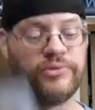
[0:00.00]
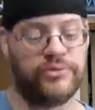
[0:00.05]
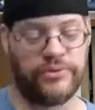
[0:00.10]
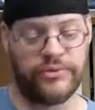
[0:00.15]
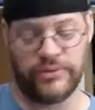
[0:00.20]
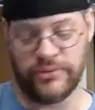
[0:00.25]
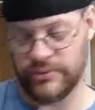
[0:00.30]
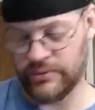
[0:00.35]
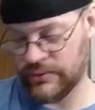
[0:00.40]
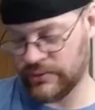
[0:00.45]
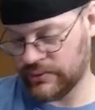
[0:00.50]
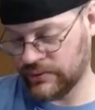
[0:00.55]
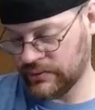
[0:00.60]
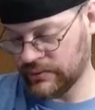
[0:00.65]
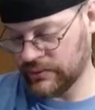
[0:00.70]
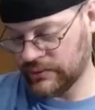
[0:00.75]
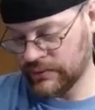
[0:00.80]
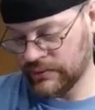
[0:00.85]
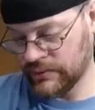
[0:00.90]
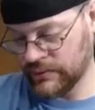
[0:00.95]

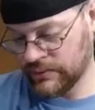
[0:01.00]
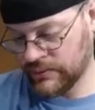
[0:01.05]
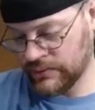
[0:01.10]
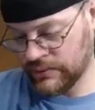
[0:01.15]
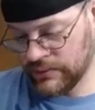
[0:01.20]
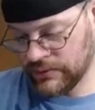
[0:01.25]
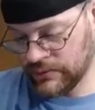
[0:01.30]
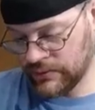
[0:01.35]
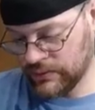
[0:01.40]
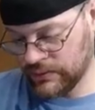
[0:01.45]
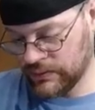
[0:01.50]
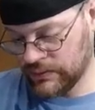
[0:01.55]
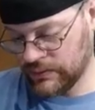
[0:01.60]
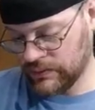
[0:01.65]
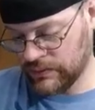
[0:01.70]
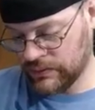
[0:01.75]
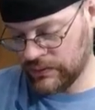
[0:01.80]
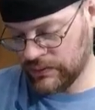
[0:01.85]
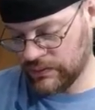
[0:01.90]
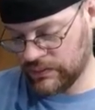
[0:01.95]

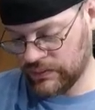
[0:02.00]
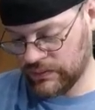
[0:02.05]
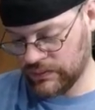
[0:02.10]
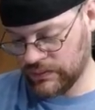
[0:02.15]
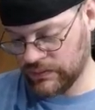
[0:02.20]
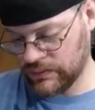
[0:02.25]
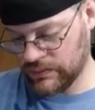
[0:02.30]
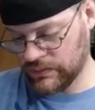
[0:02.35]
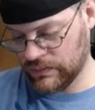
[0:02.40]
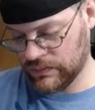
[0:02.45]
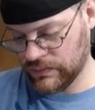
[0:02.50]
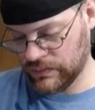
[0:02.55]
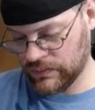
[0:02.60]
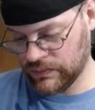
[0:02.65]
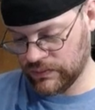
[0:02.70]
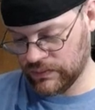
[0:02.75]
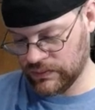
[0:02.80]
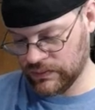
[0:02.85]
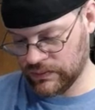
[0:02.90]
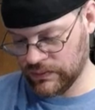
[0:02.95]

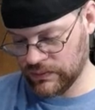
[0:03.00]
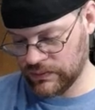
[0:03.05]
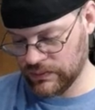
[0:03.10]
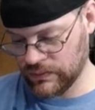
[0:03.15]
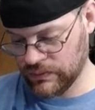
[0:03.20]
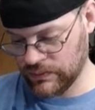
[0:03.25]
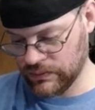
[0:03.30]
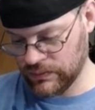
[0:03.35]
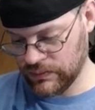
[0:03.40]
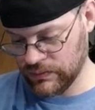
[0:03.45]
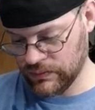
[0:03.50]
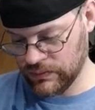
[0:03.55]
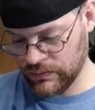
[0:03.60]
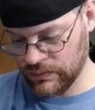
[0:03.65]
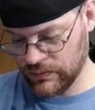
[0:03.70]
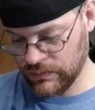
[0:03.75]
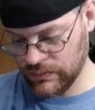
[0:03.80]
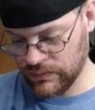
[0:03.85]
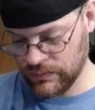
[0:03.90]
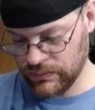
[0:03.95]

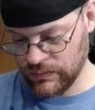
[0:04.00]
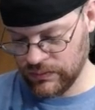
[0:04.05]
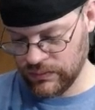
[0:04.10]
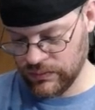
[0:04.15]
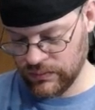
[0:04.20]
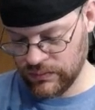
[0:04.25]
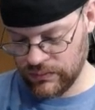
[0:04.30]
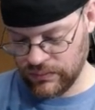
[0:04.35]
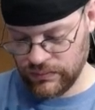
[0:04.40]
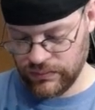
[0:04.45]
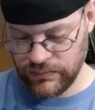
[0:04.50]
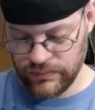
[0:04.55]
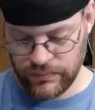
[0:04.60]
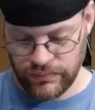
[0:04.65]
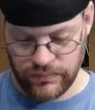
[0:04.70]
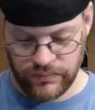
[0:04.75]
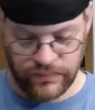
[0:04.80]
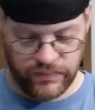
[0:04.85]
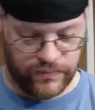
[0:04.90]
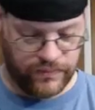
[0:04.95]

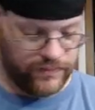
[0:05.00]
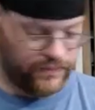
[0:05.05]
Nothing is said.